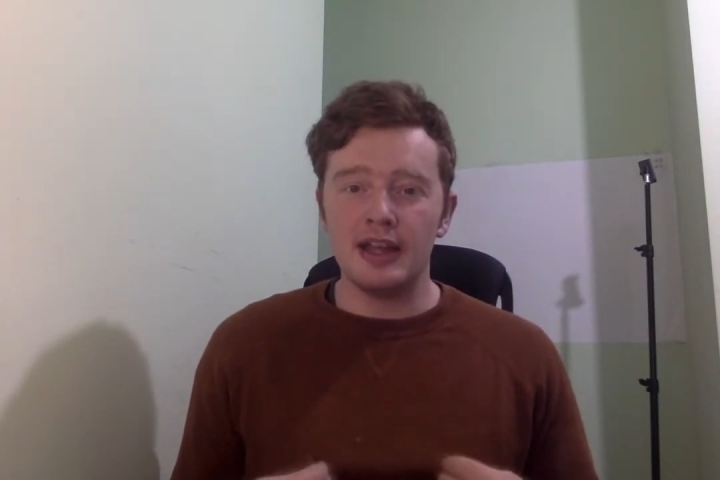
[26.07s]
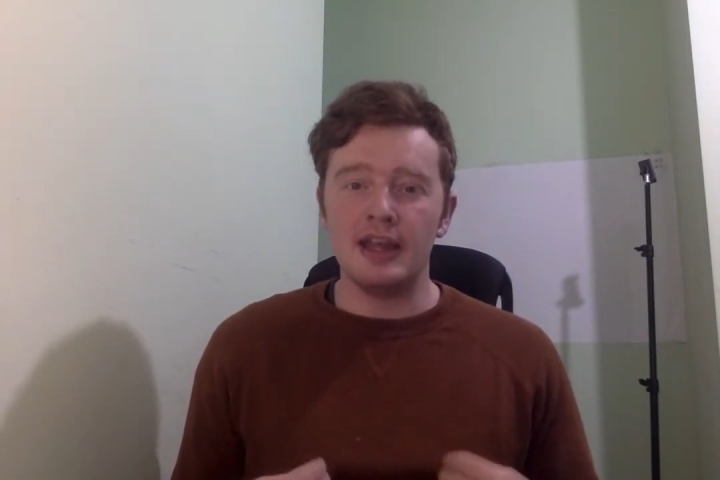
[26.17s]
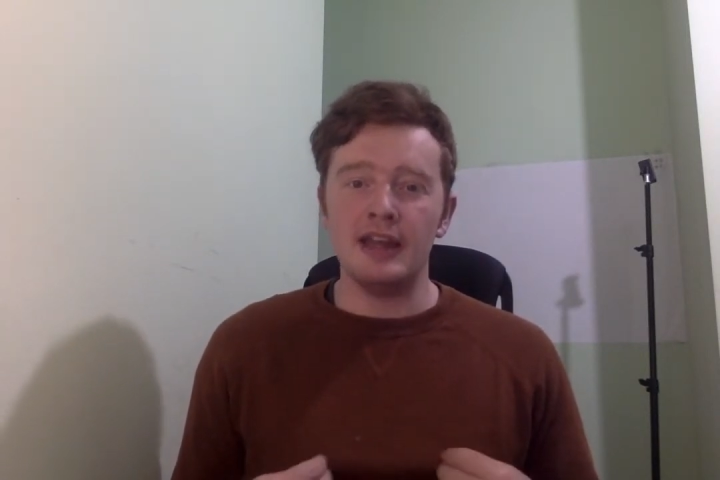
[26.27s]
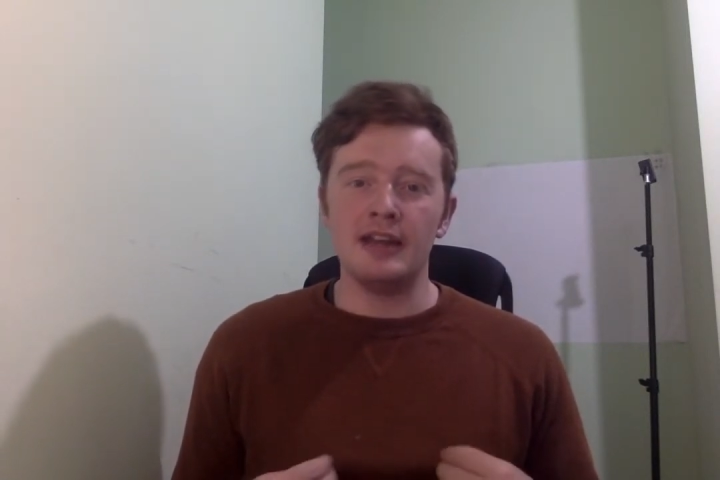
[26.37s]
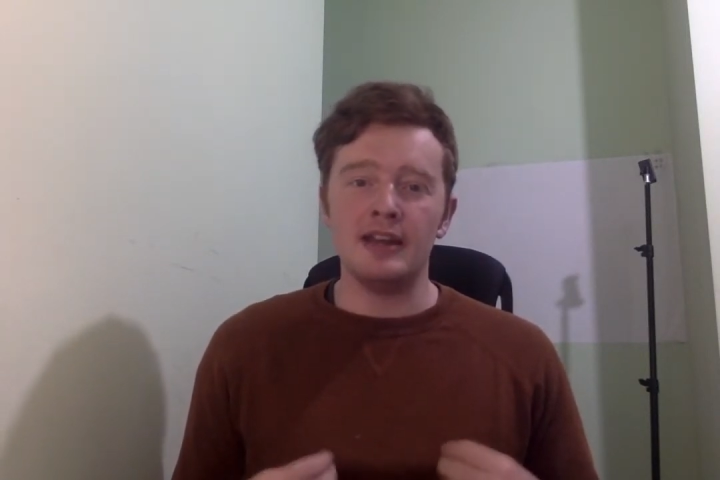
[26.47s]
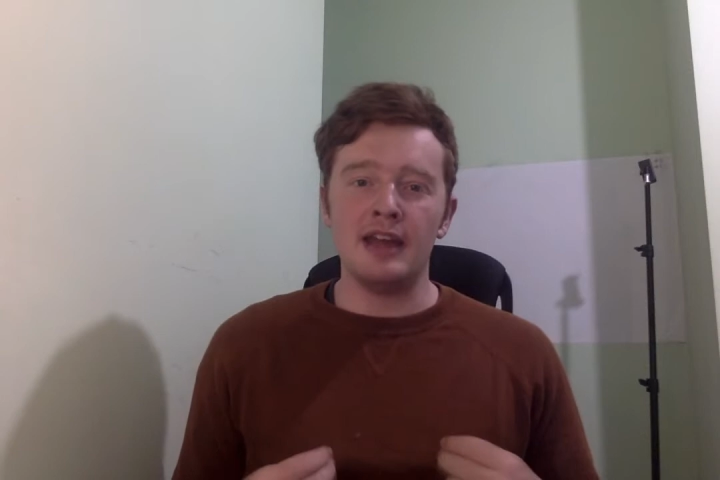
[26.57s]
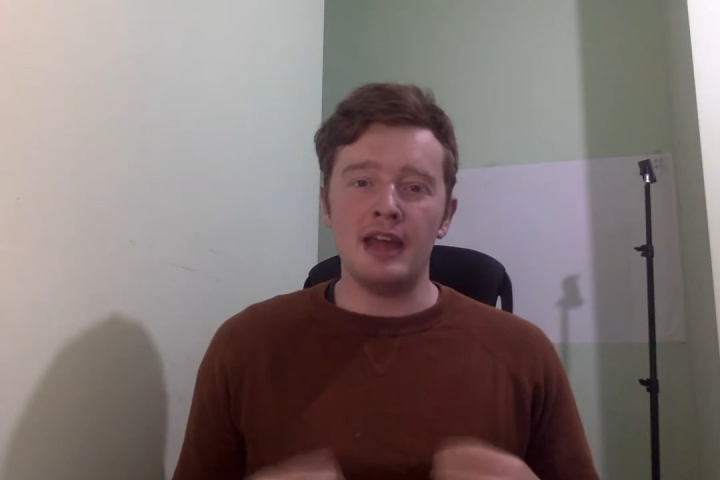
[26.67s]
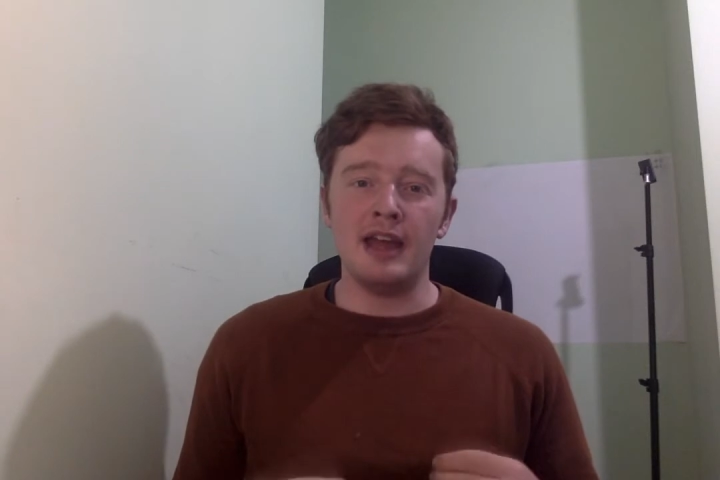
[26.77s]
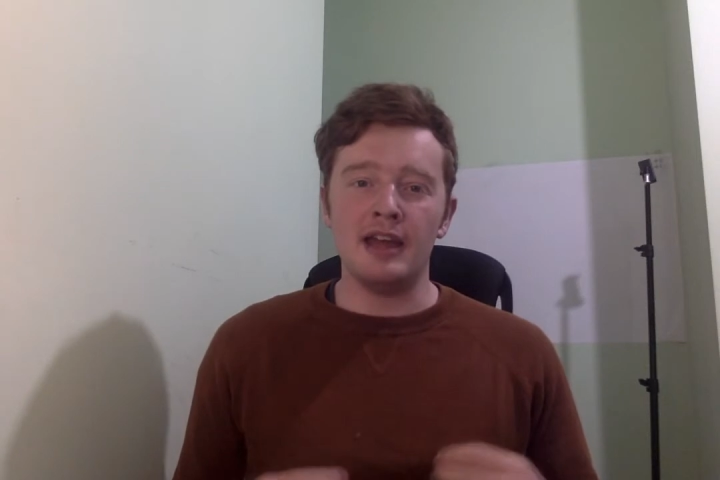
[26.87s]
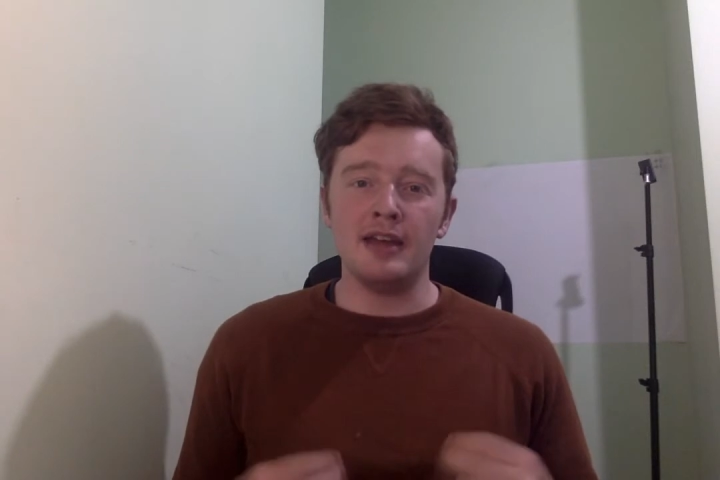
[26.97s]
in
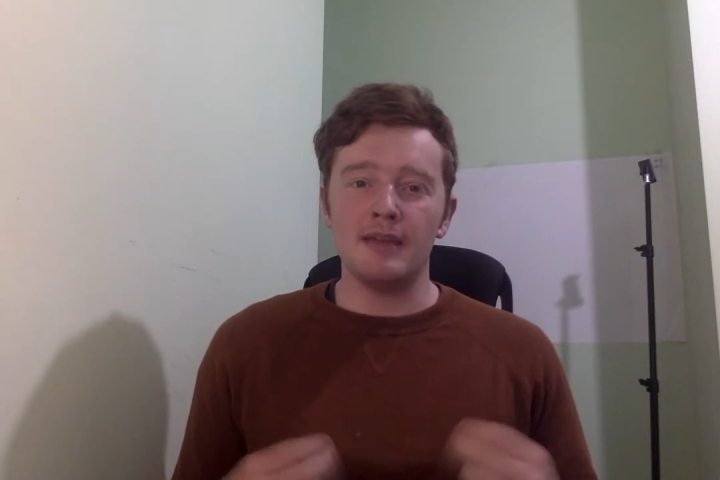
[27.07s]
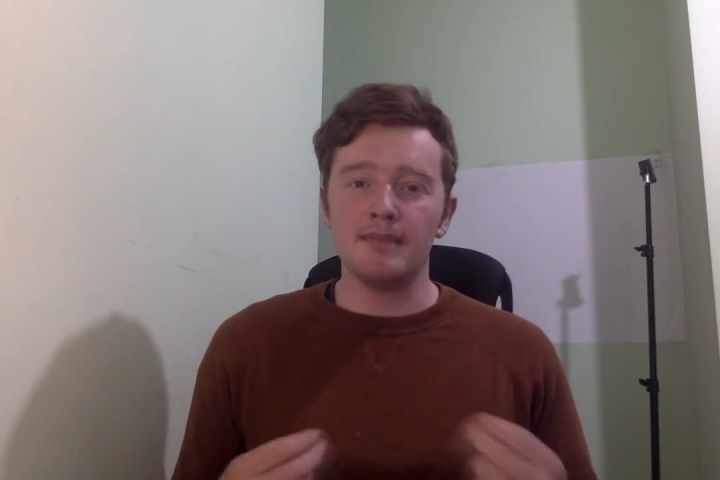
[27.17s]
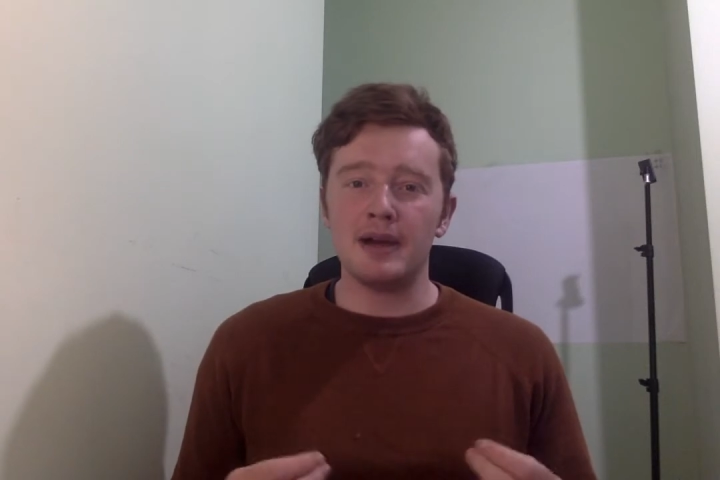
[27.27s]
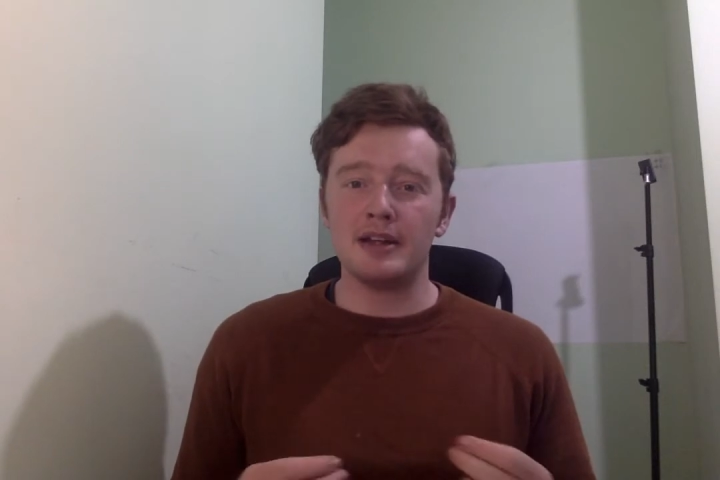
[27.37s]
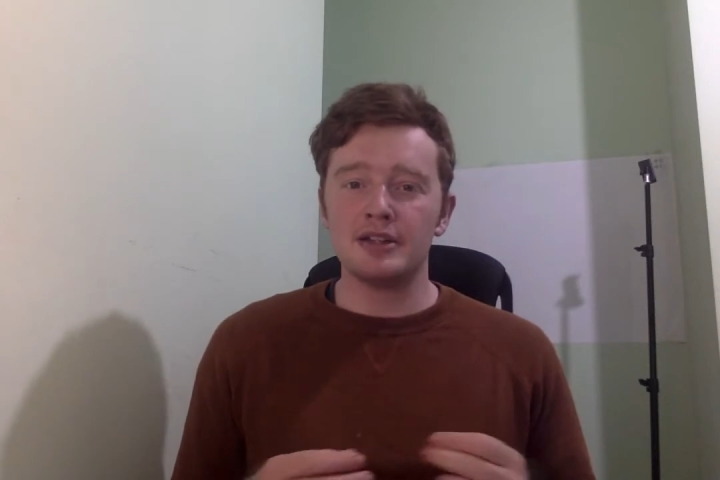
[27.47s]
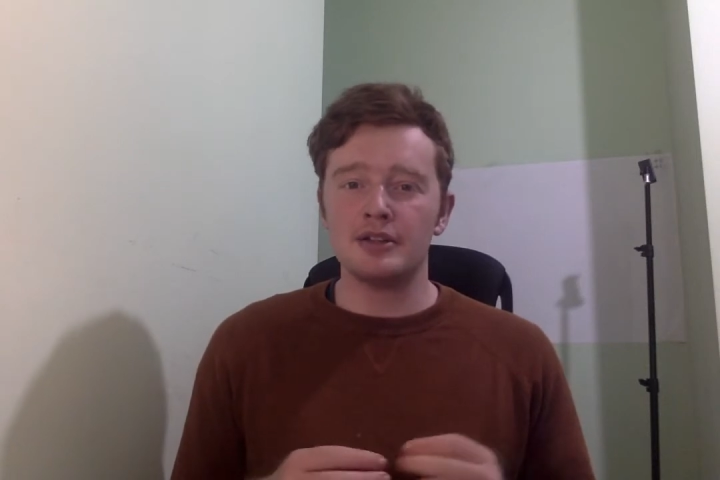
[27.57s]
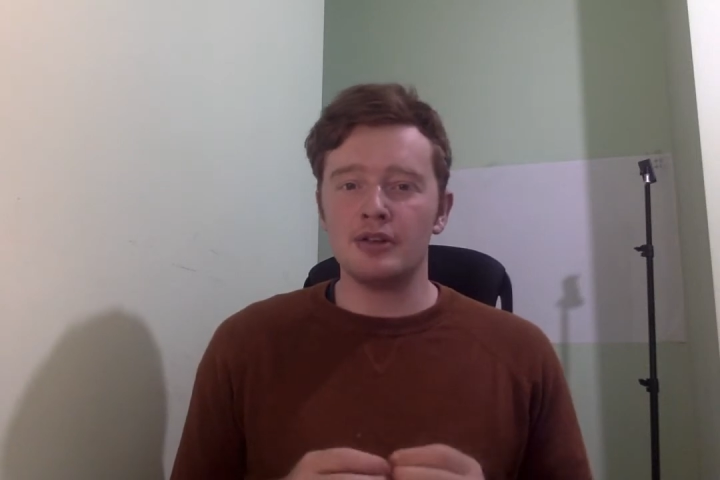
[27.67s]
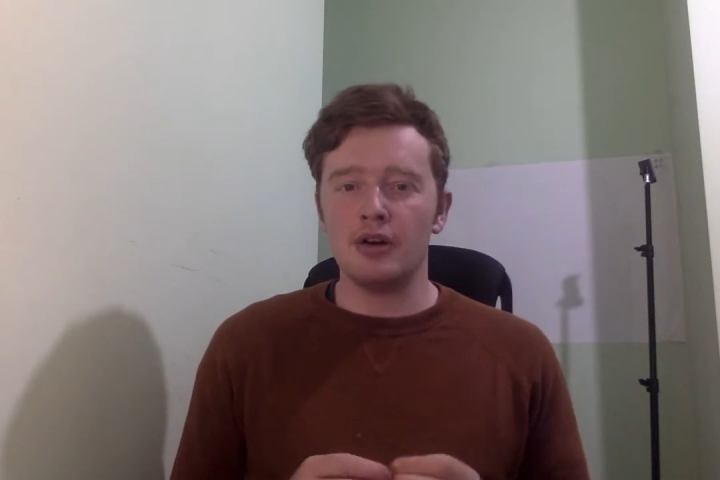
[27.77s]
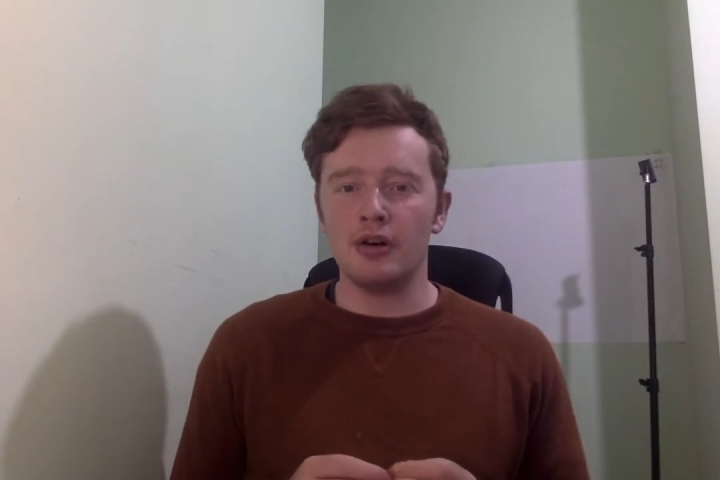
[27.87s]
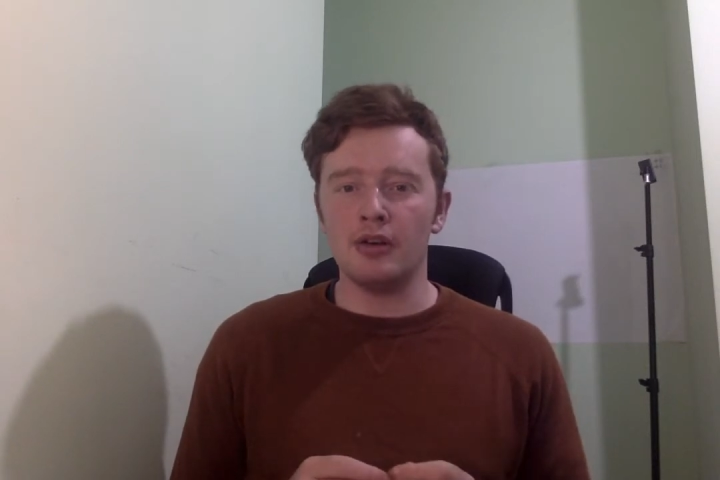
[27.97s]
a
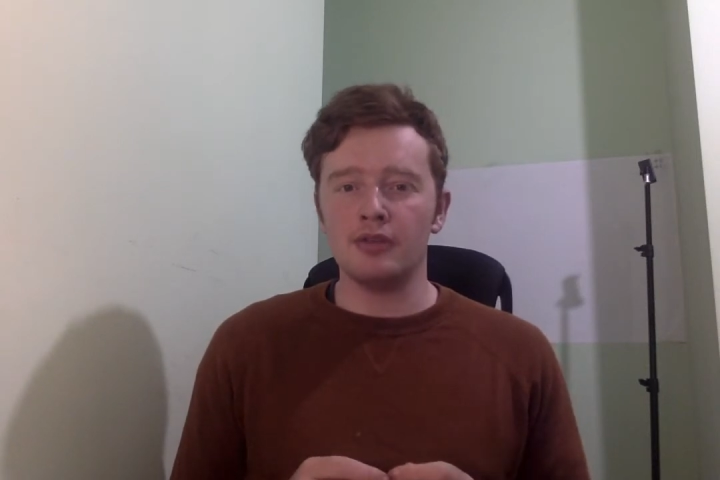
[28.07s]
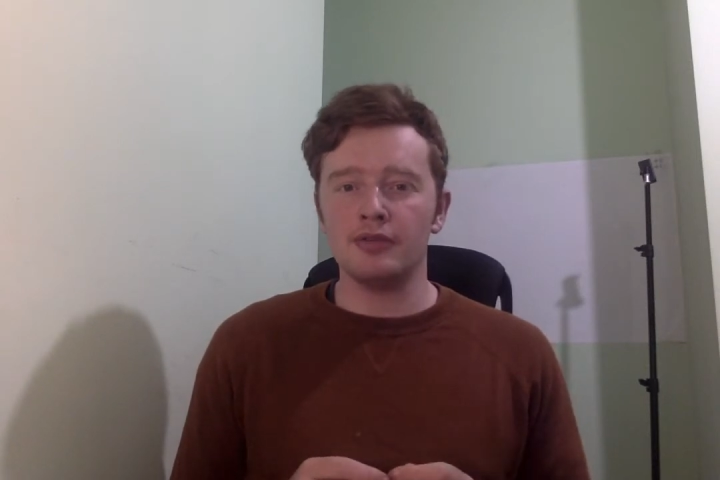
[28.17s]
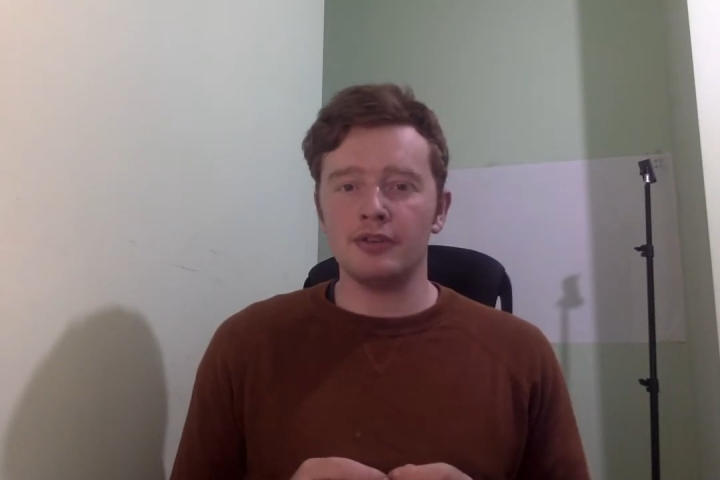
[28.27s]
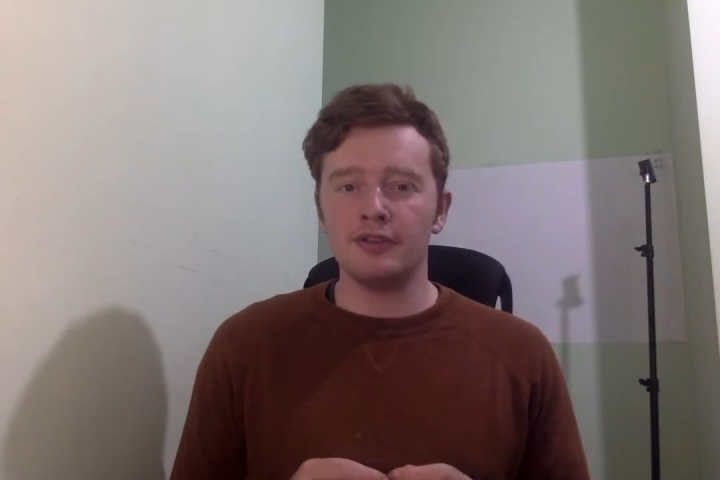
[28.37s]
matter of